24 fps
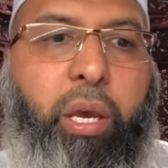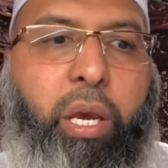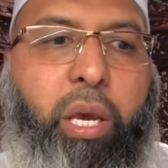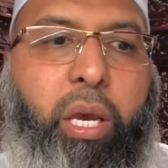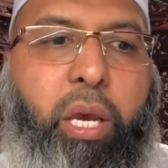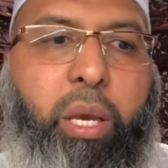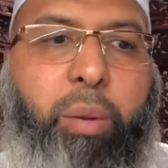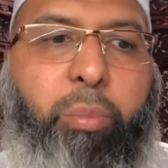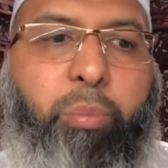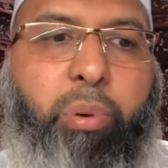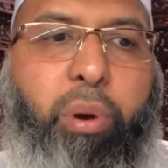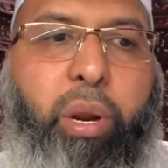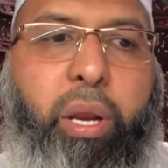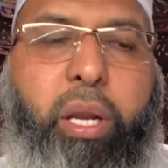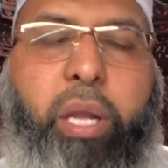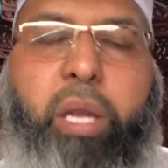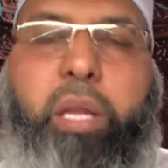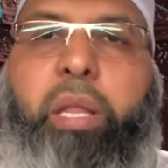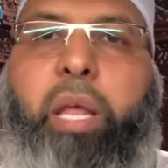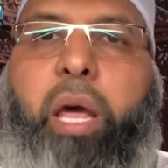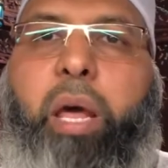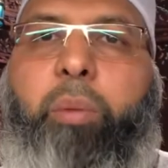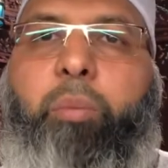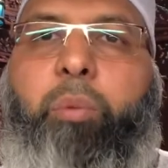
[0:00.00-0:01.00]
He prayed
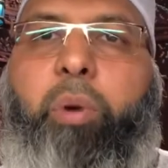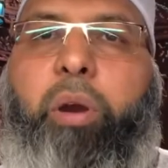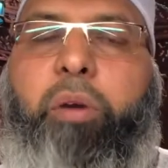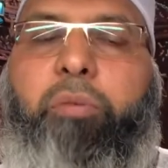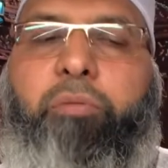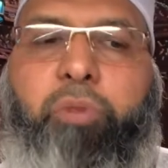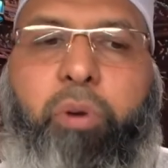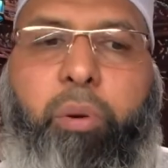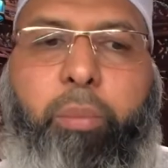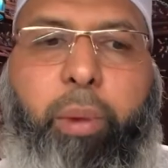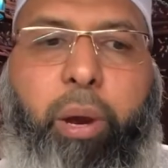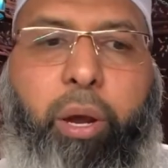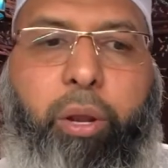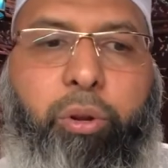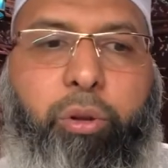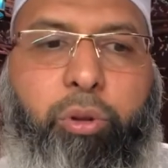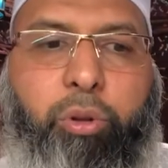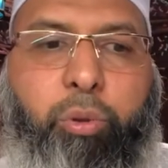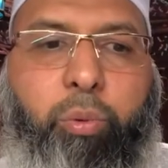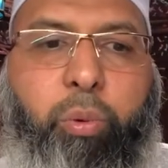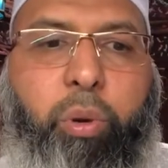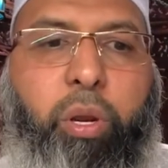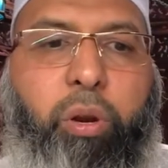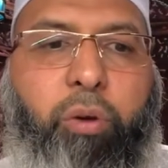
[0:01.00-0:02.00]
it that way for about
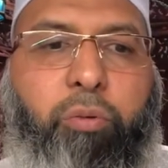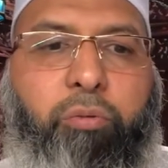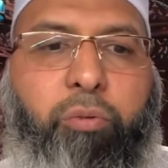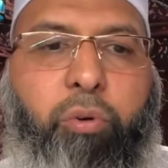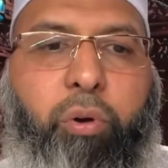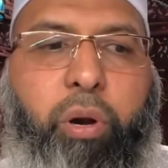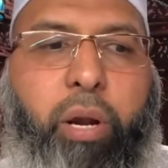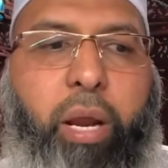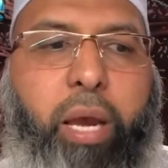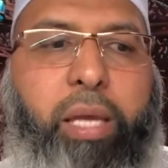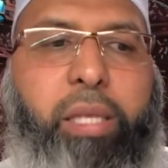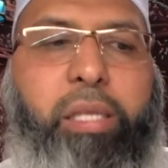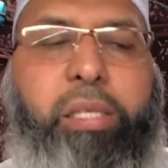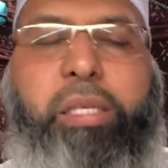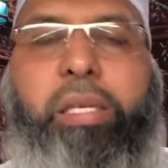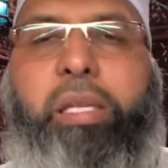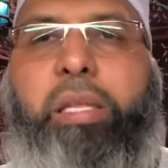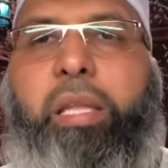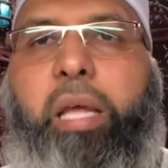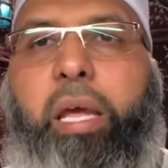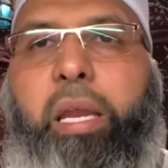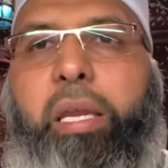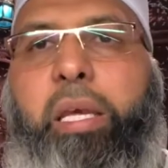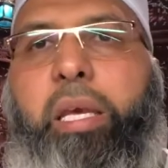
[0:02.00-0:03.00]
3 or 4 nights.
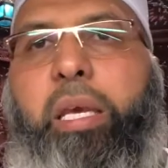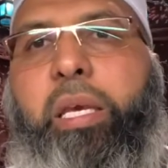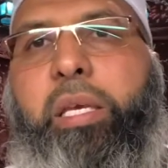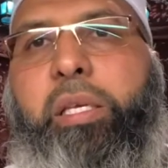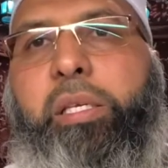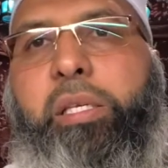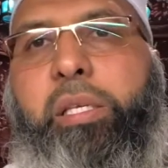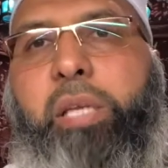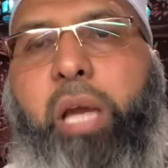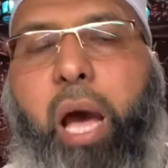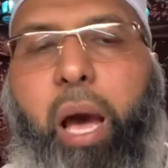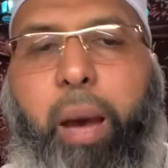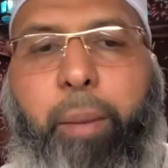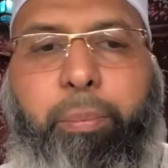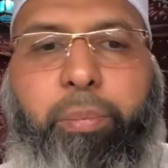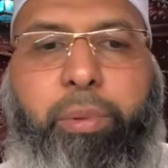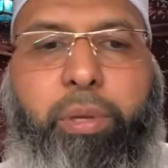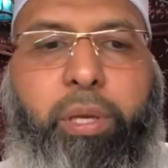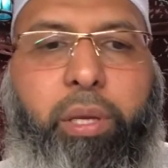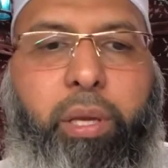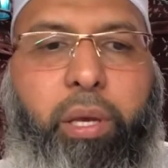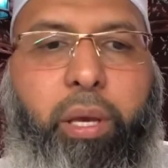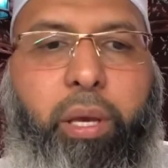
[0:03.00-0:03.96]
Then he stopped,